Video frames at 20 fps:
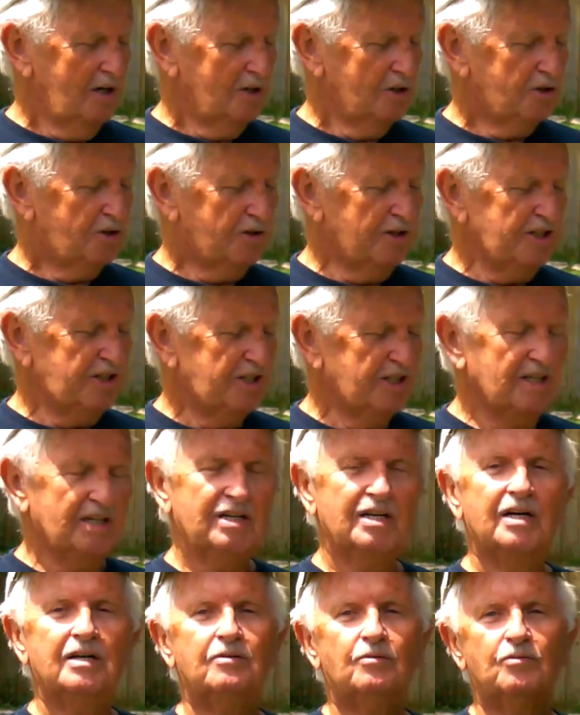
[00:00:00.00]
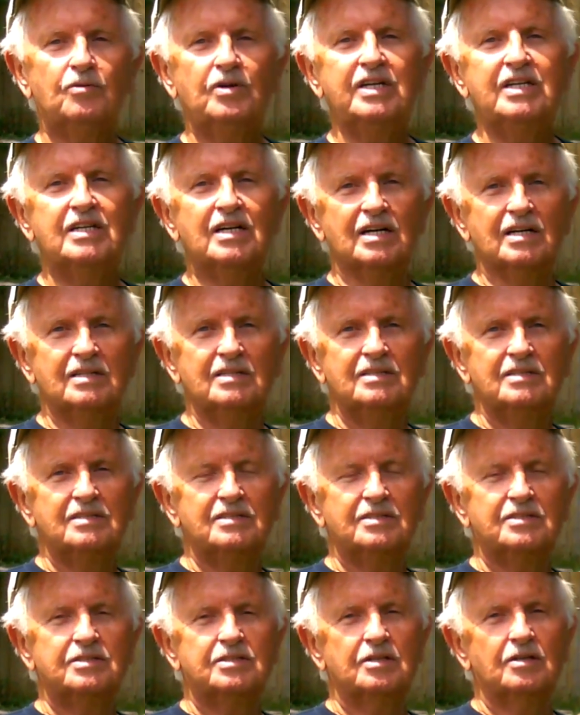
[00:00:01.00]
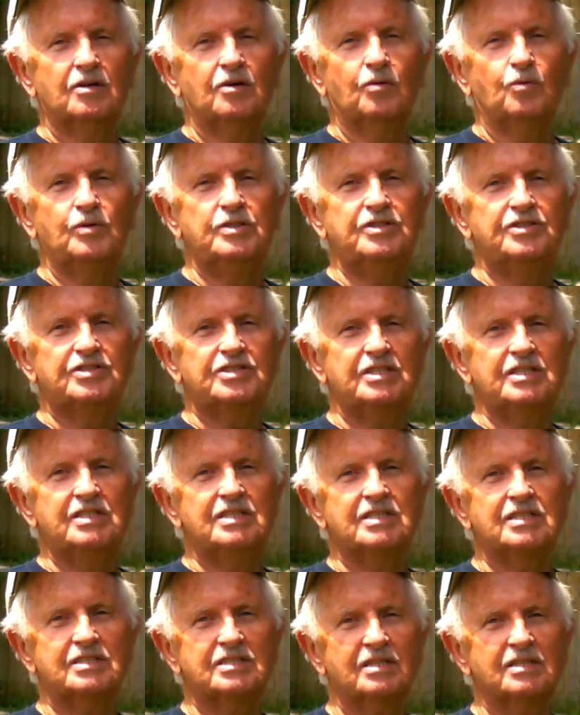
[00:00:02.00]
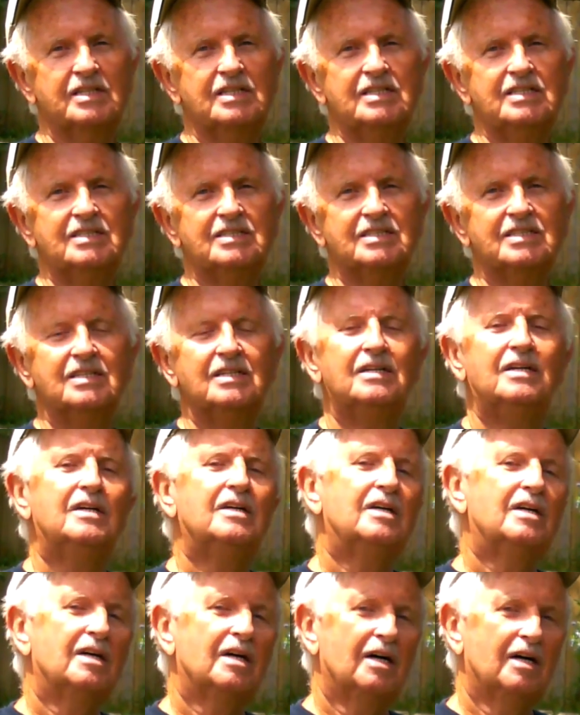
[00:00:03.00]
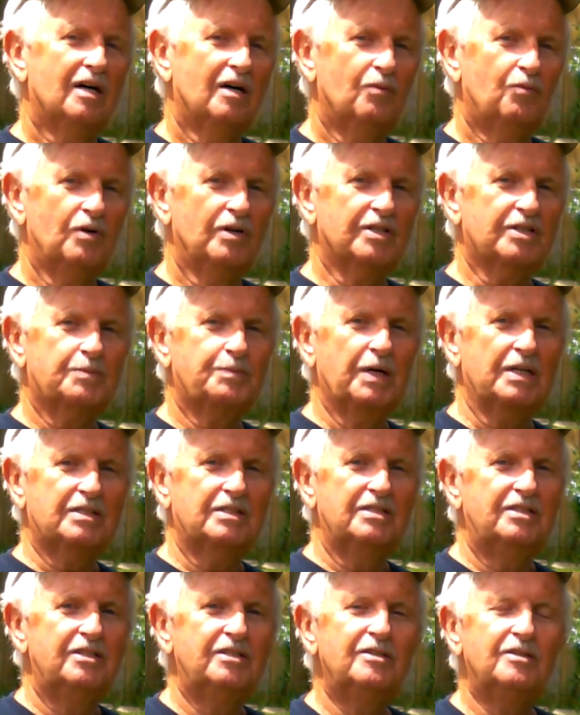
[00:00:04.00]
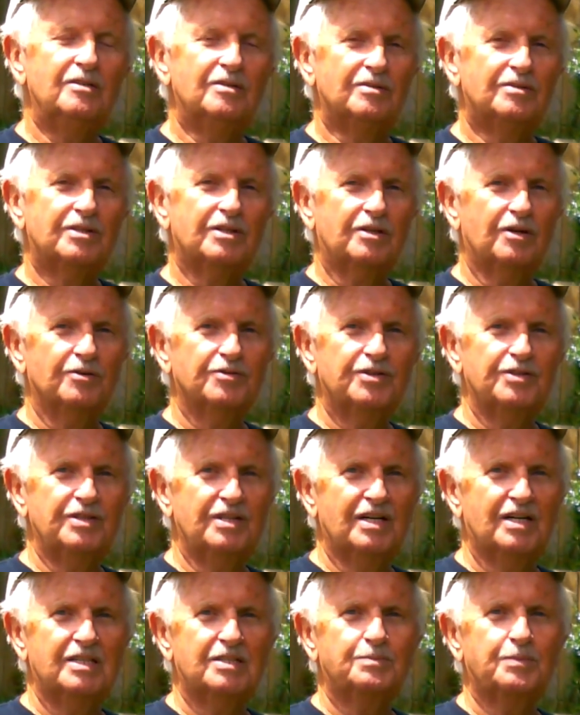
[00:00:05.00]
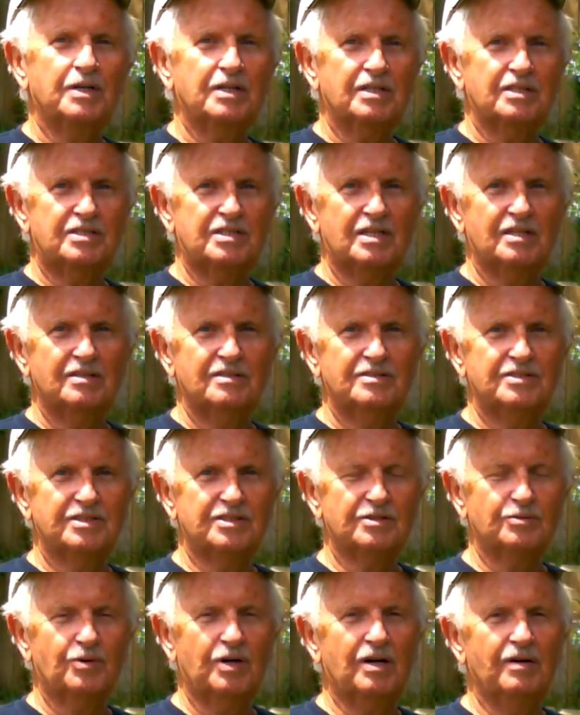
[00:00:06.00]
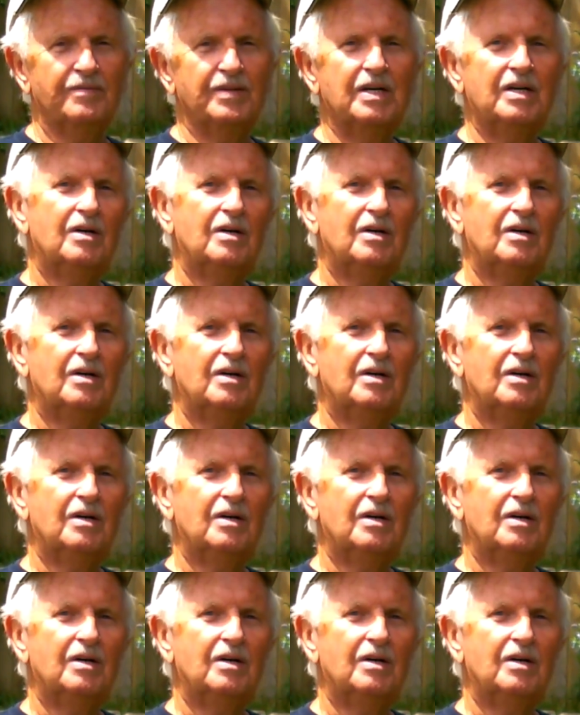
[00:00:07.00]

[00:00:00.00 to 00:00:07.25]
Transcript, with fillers: Trisha, and Rita. So when you see this, ladies, uh, we're expecting you to go through the ice bucket challenge as well.